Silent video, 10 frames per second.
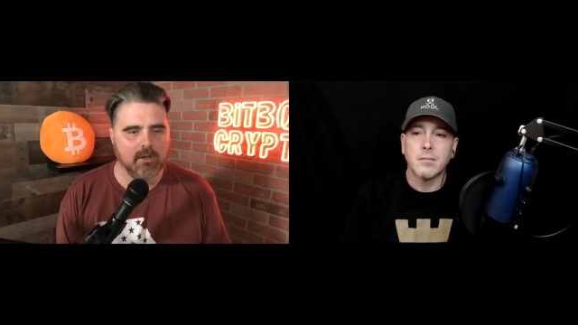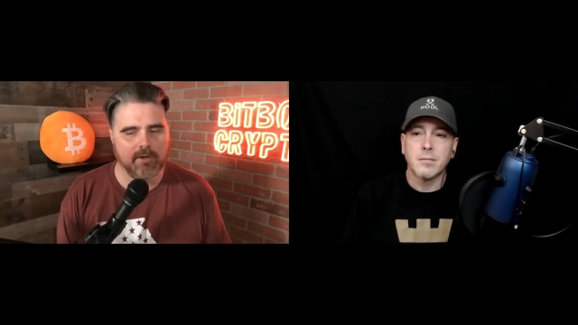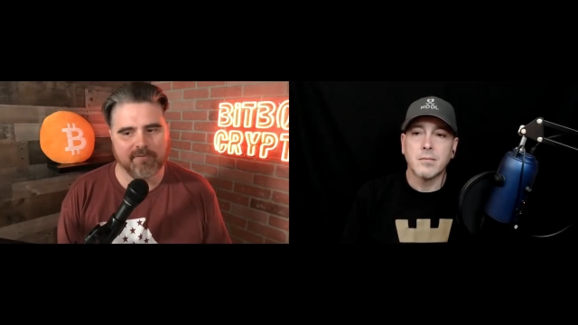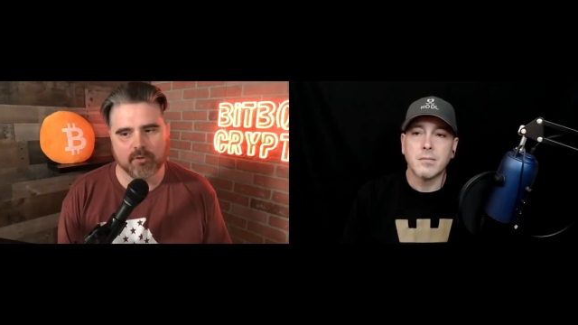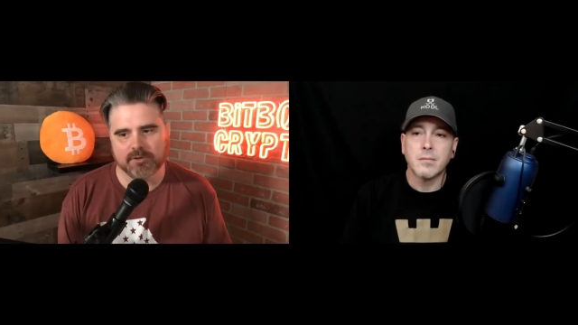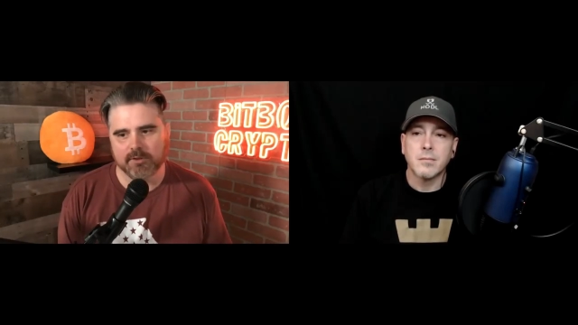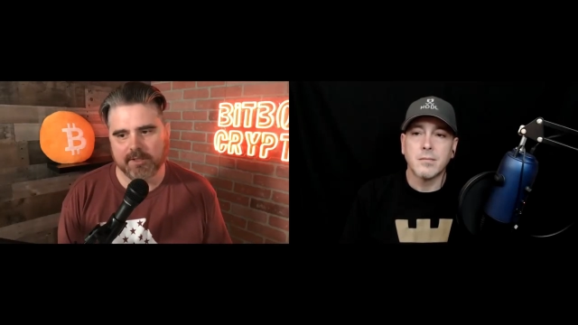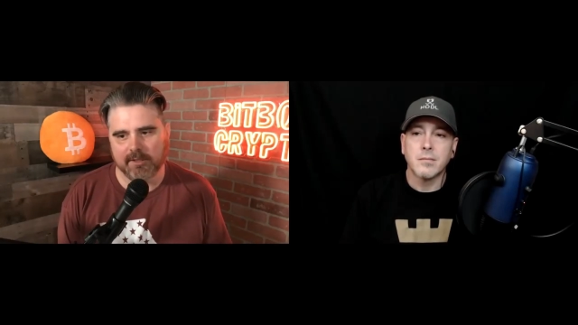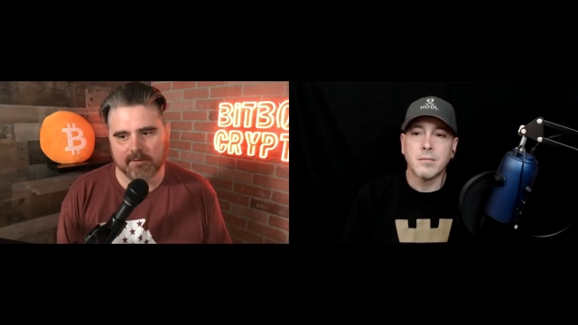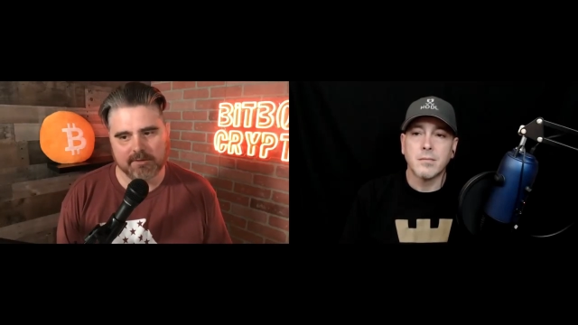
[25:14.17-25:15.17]

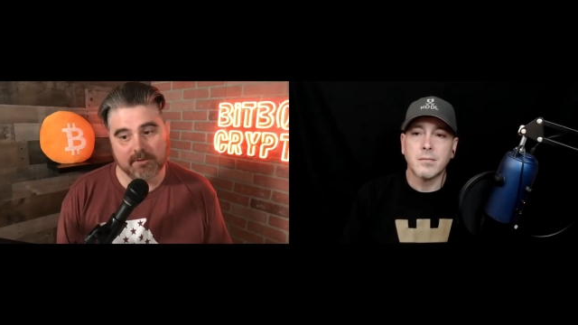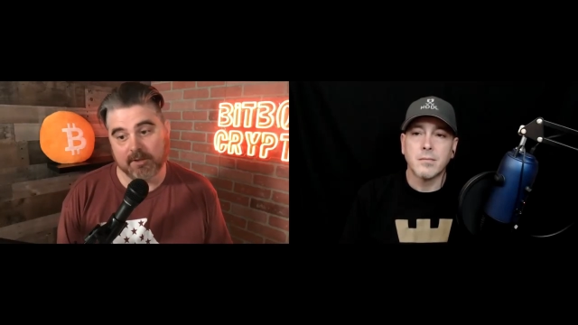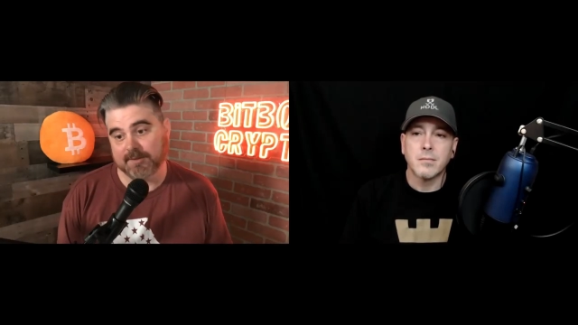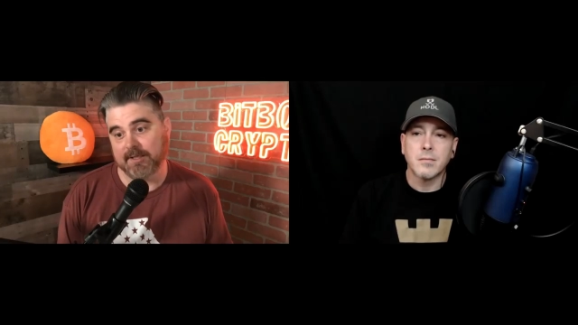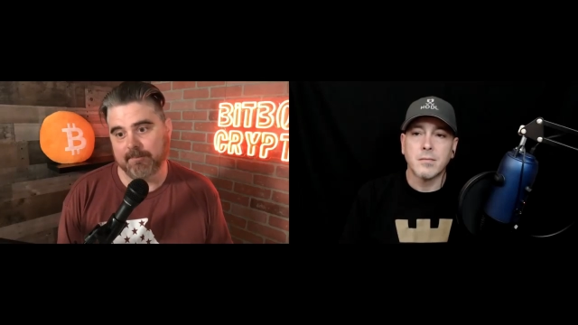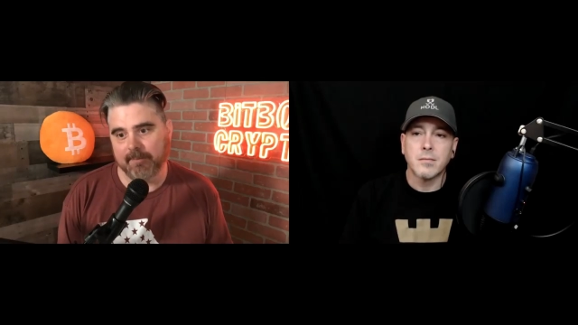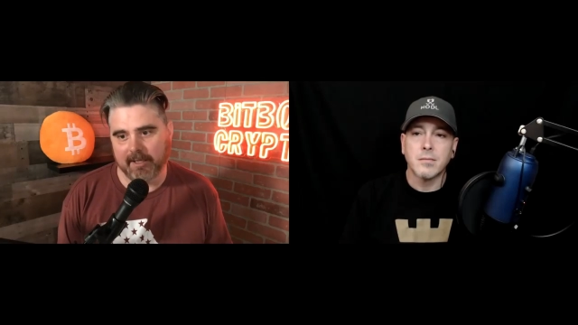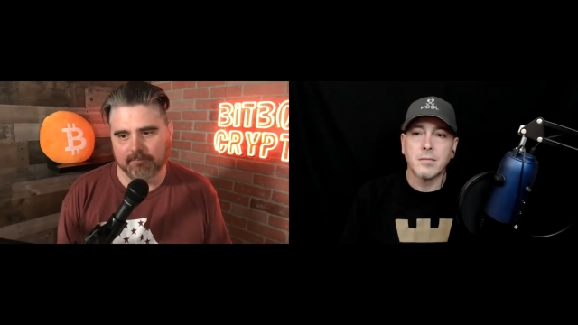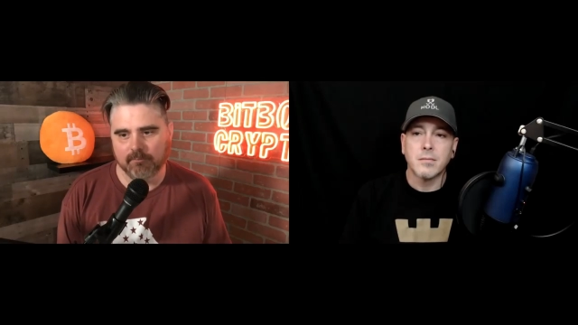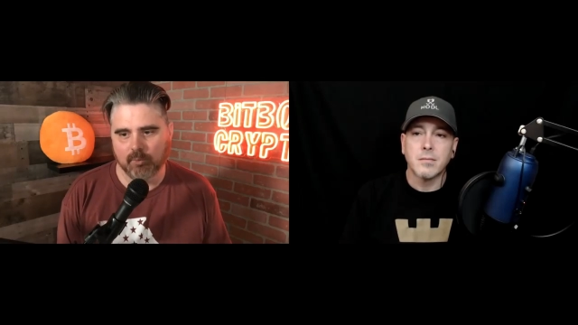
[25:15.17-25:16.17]
Speaker 1: Unfortunately, as you can see
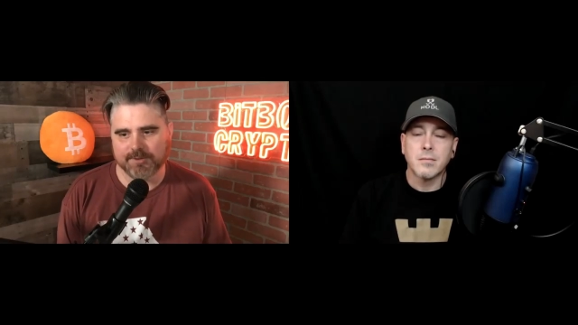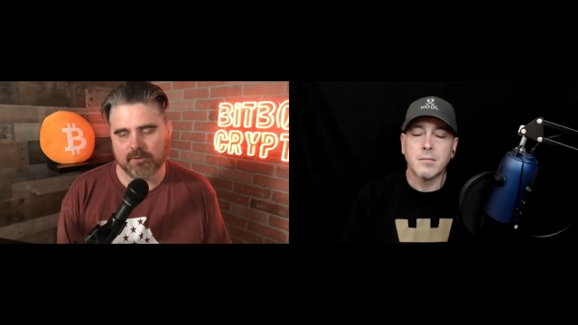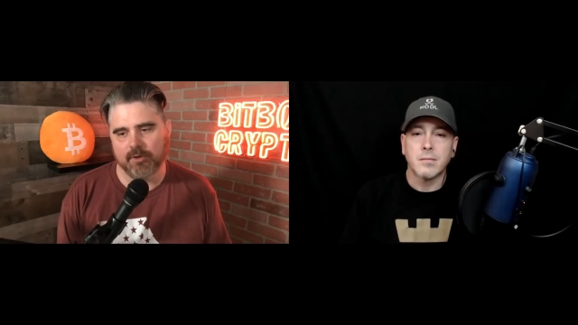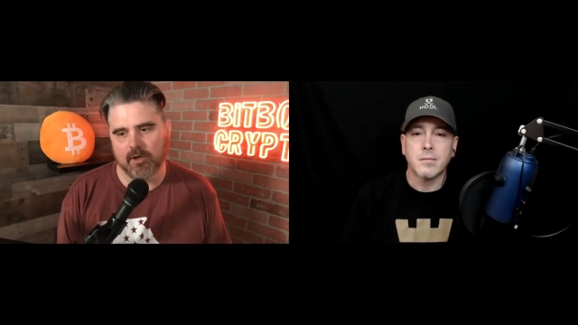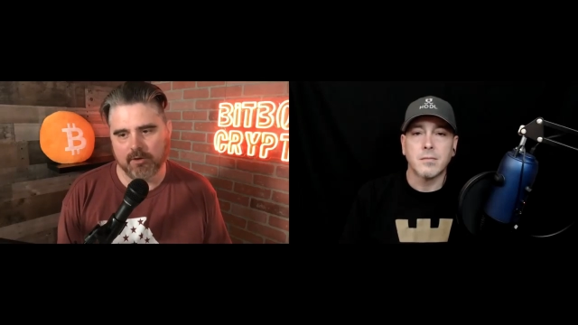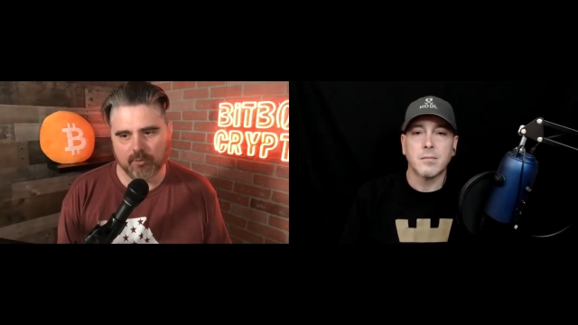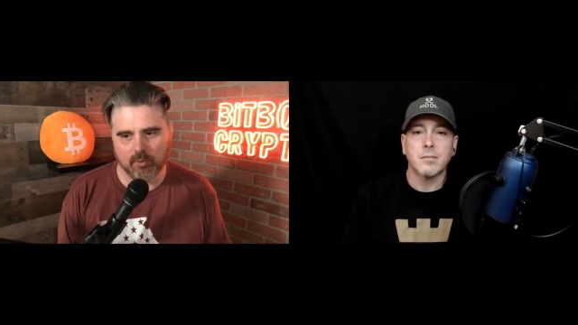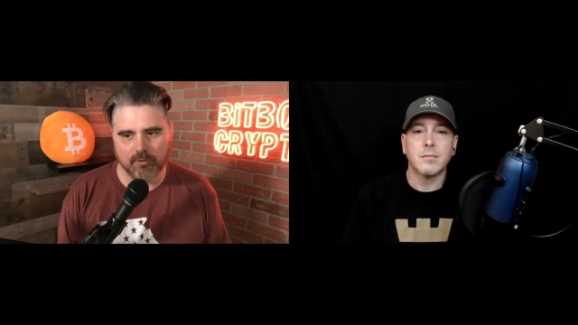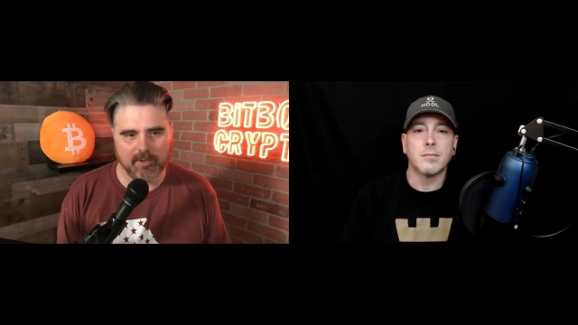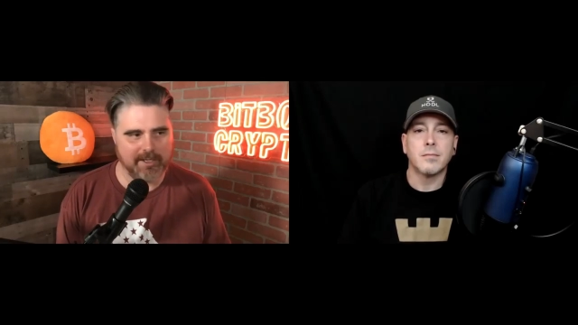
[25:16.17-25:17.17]
by what's going on in the
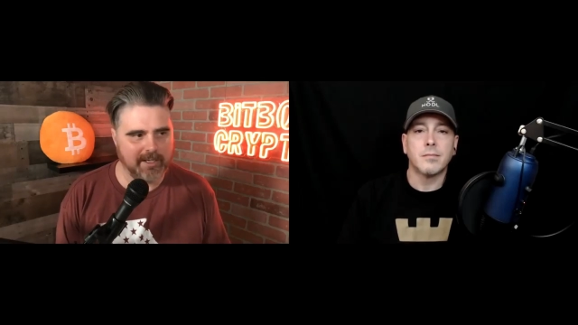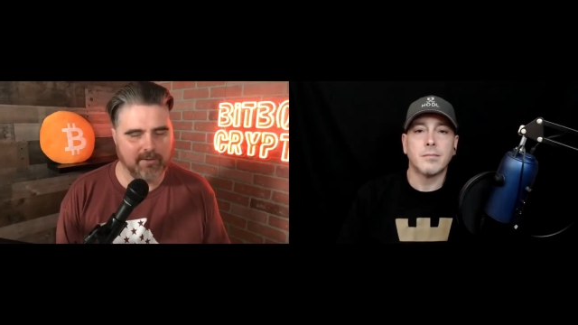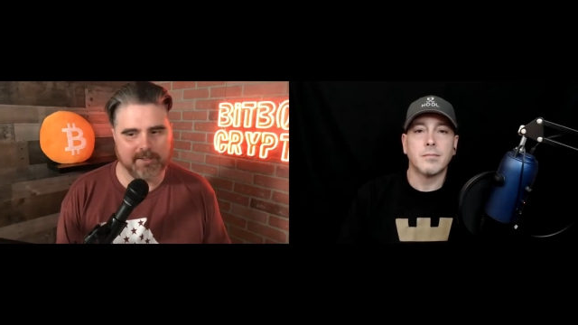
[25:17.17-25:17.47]
world right now,